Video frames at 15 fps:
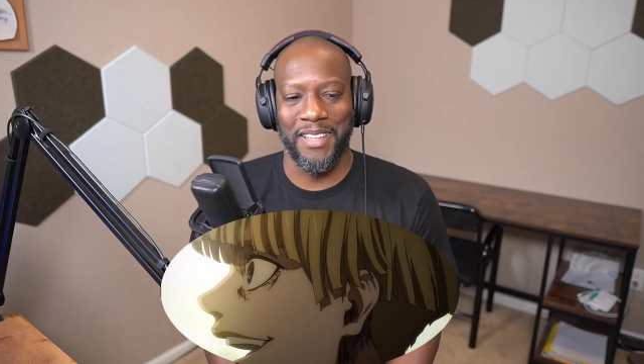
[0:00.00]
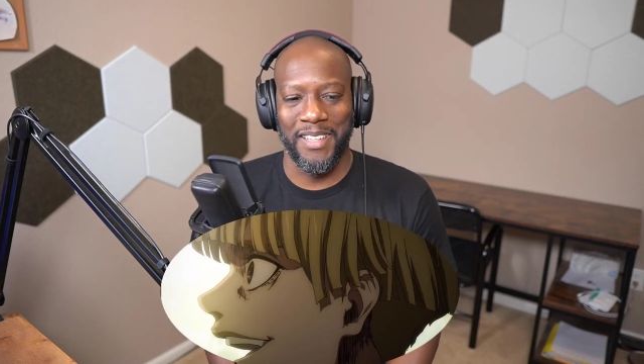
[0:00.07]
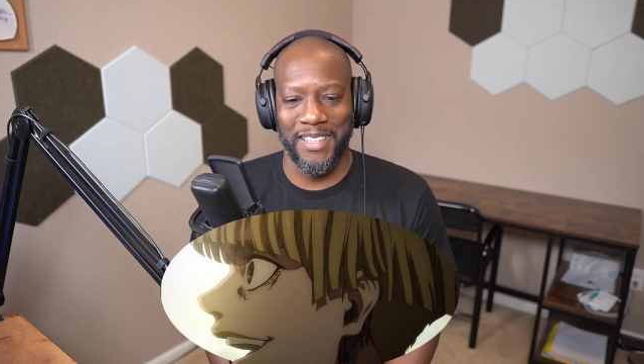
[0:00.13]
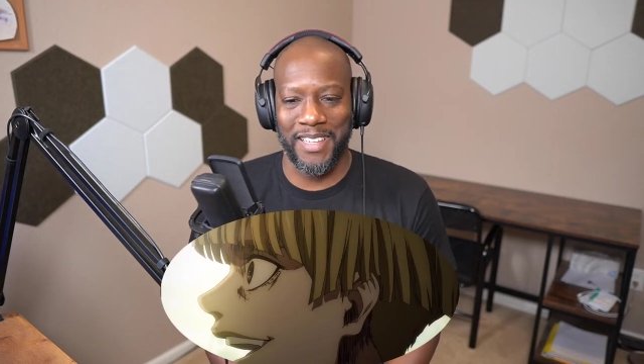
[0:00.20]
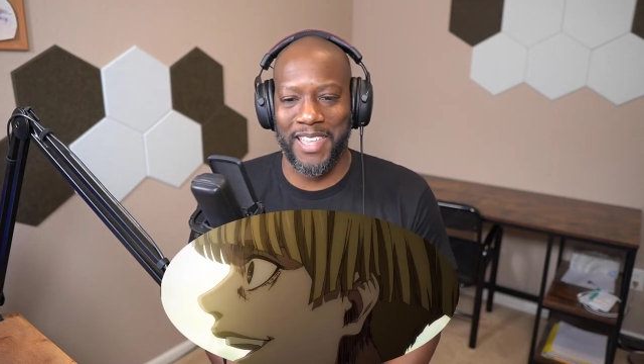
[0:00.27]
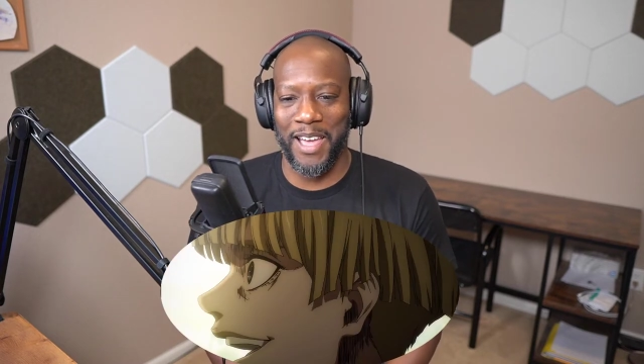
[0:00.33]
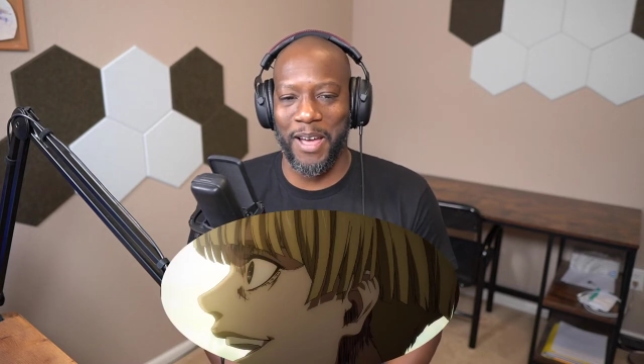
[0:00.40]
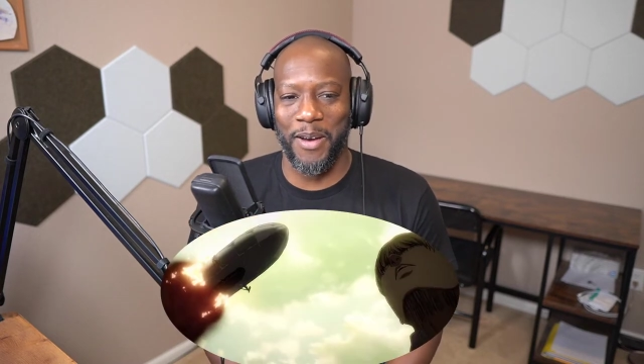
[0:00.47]

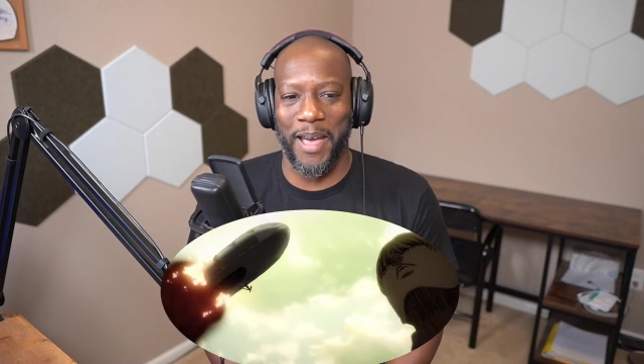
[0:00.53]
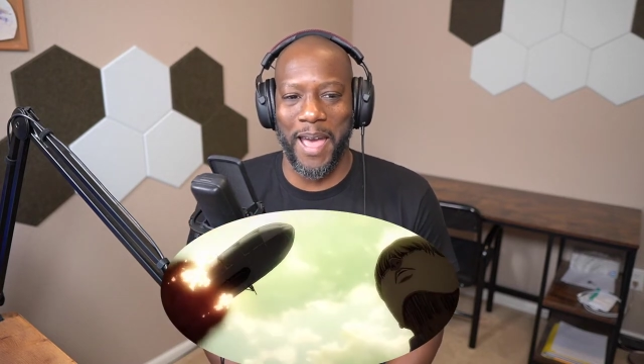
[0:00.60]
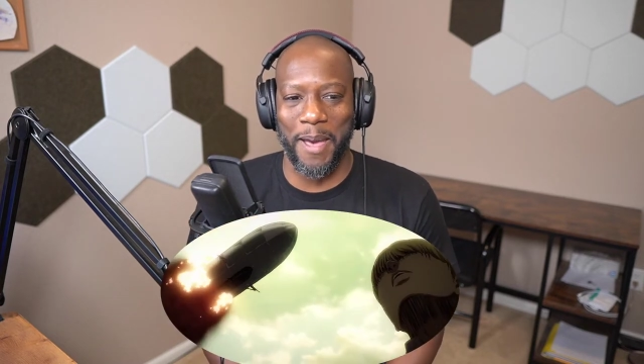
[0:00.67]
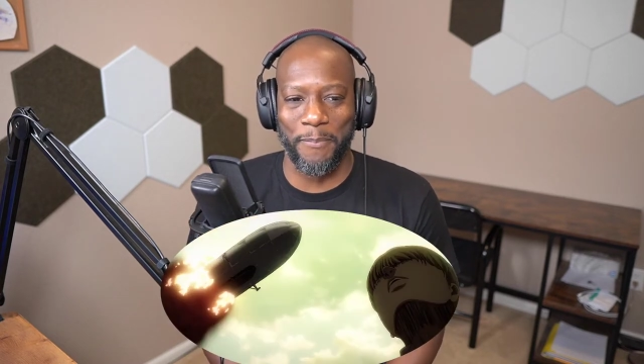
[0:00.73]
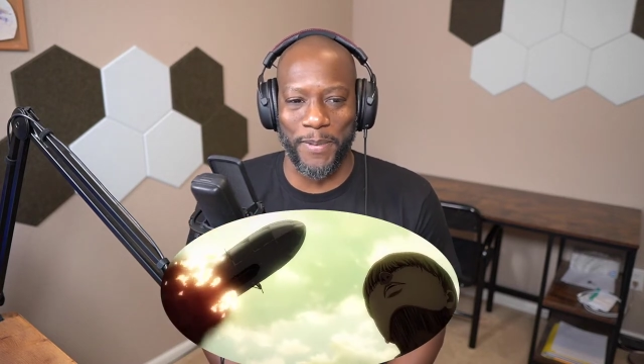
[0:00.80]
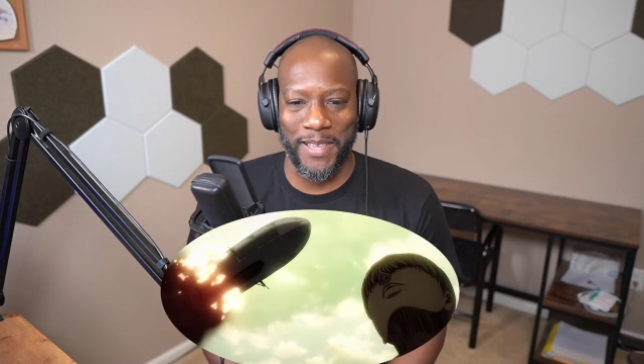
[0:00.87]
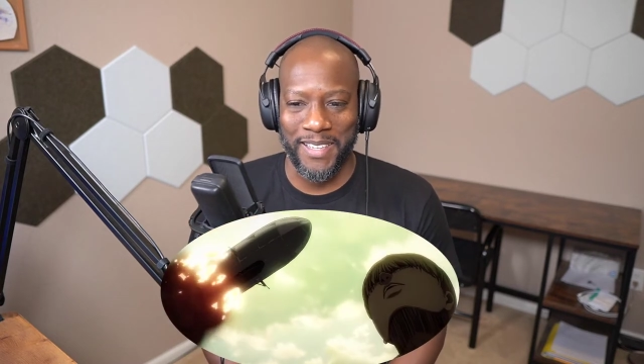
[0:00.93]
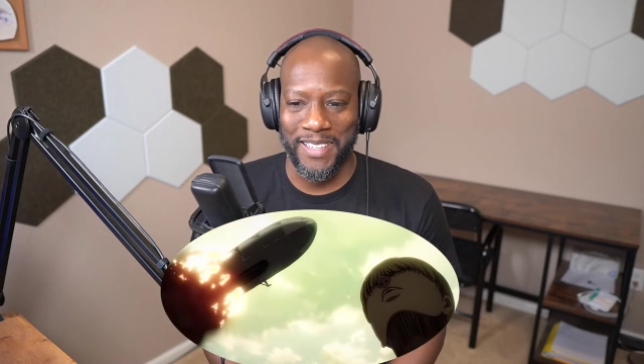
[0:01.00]
Look how
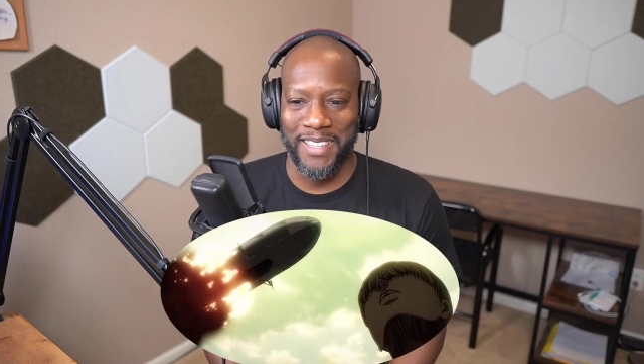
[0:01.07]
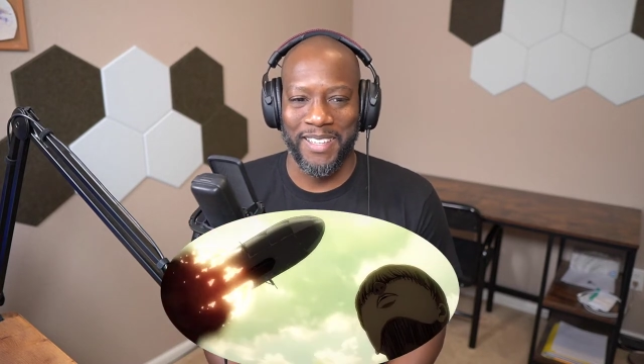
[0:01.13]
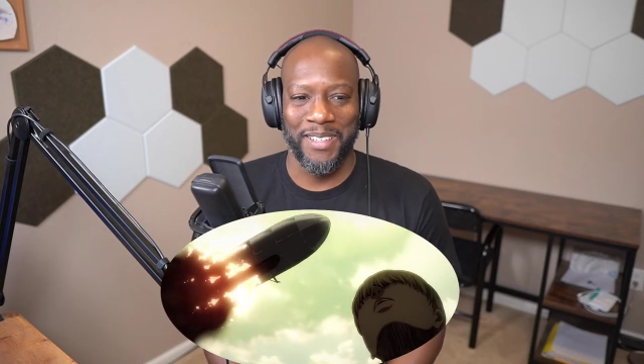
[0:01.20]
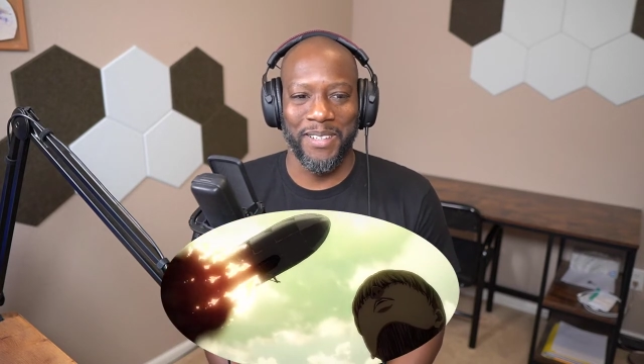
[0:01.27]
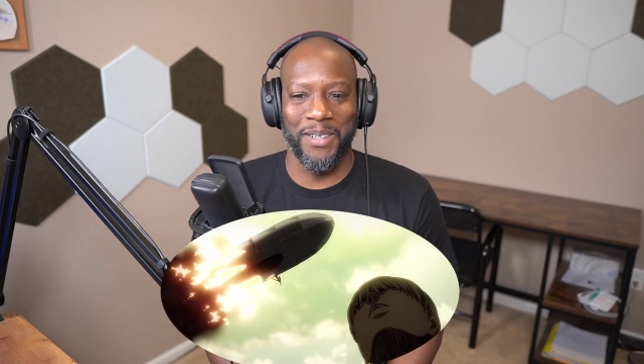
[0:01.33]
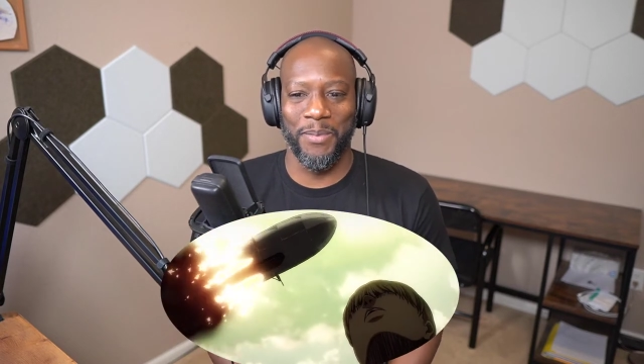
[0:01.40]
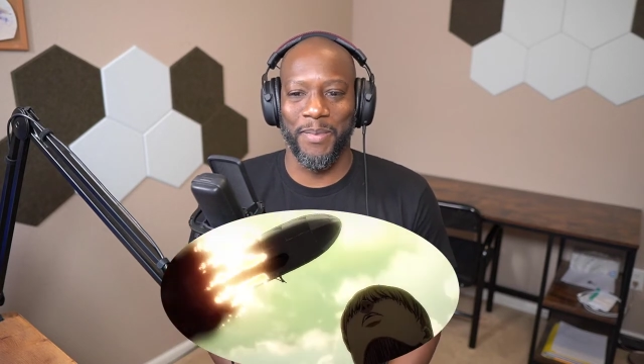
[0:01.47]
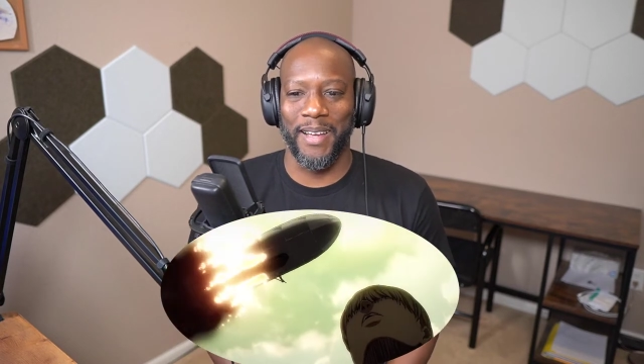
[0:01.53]
happy.
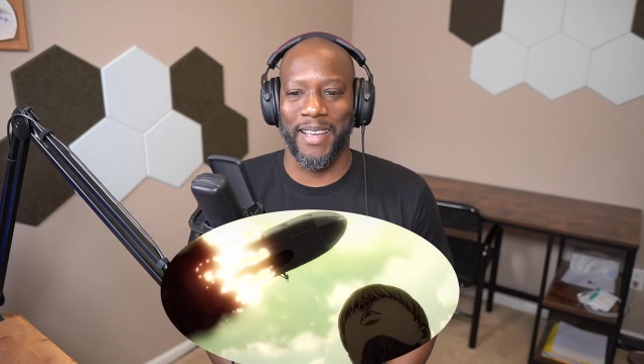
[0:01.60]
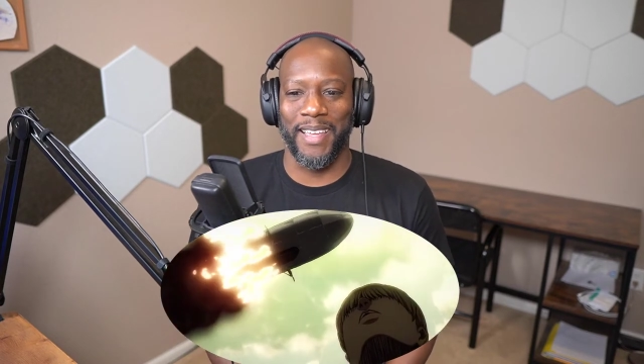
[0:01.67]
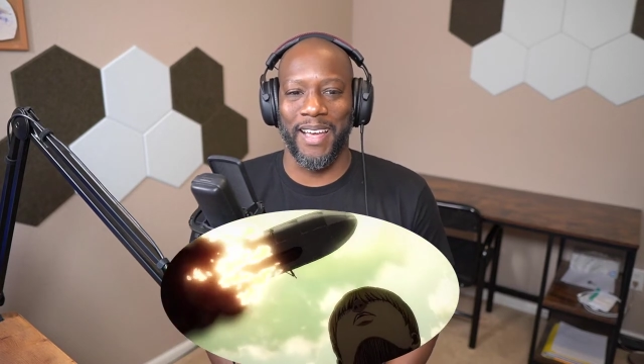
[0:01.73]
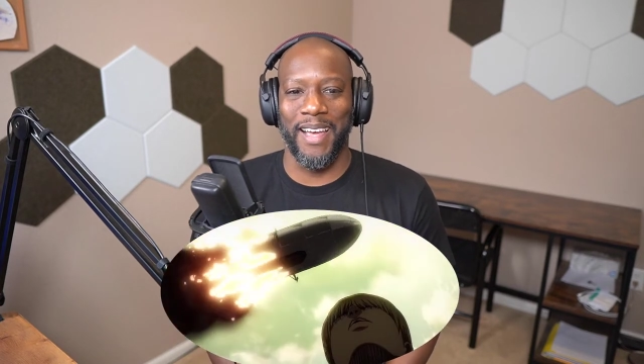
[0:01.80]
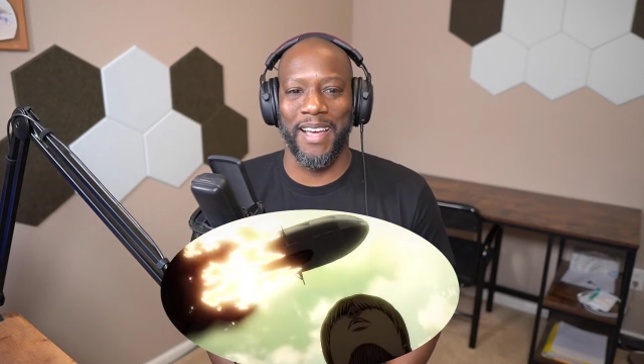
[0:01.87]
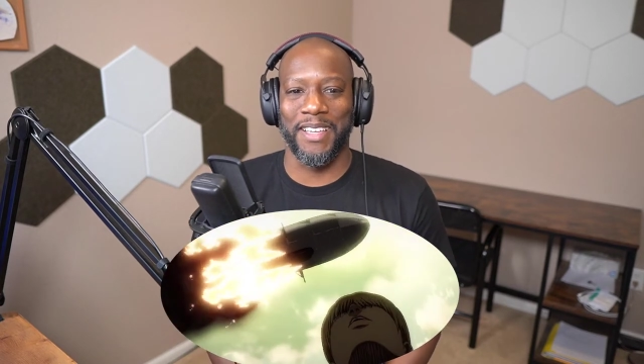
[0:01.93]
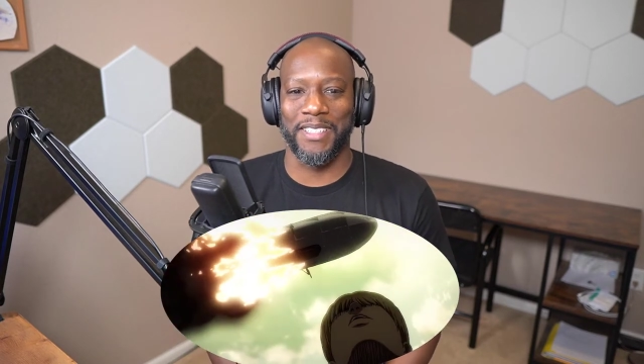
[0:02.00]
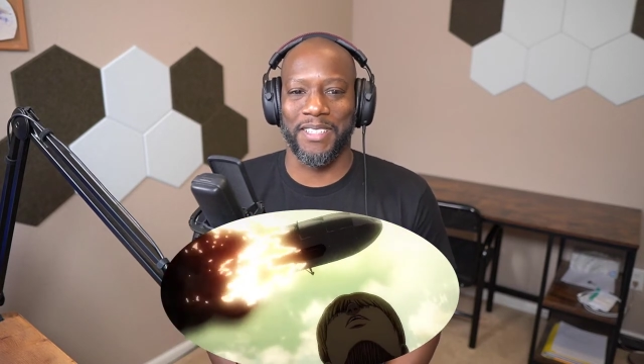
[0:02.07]
Oh my
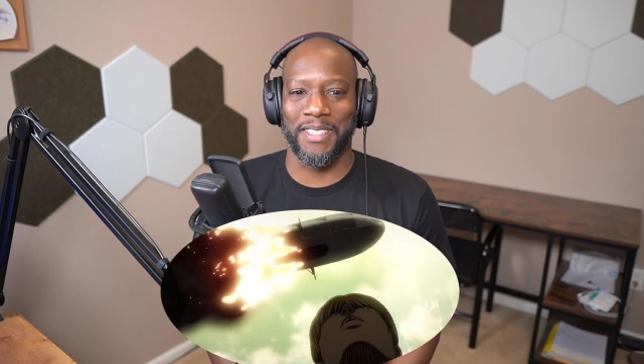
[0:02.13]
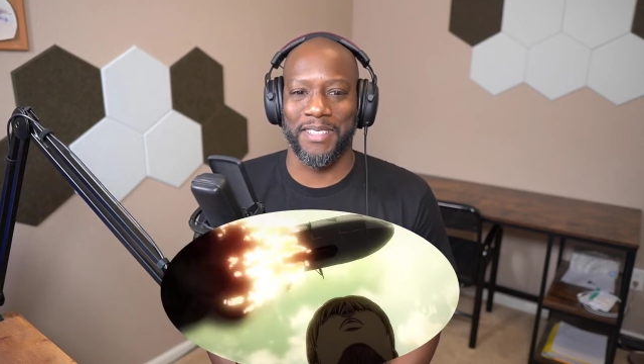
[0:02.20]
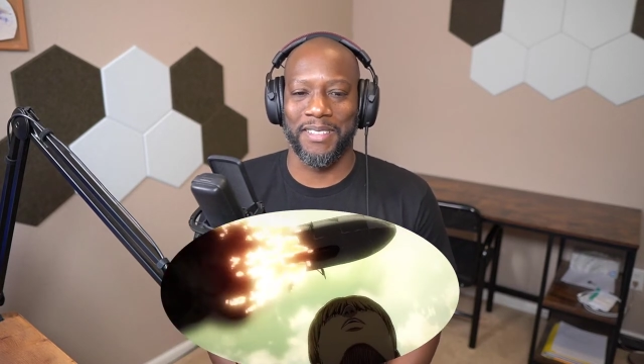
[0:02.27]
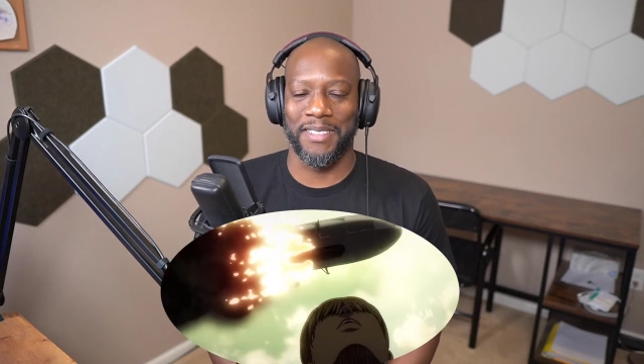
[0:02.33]
gosh.